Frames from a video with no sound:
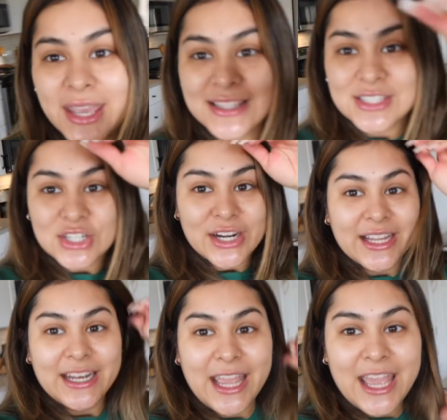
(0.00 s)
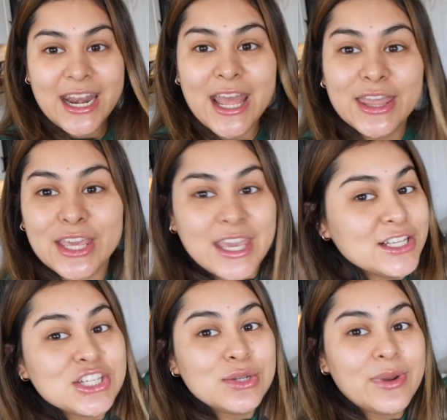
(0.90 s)
get started in the
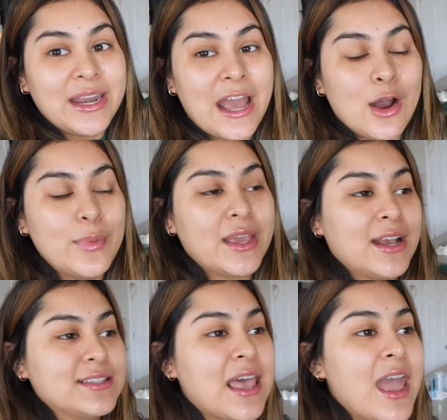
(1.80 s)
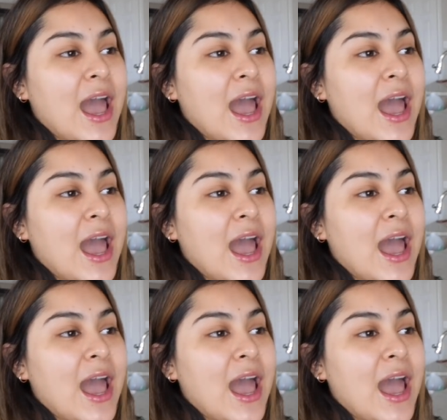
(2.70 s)
kitchen right now because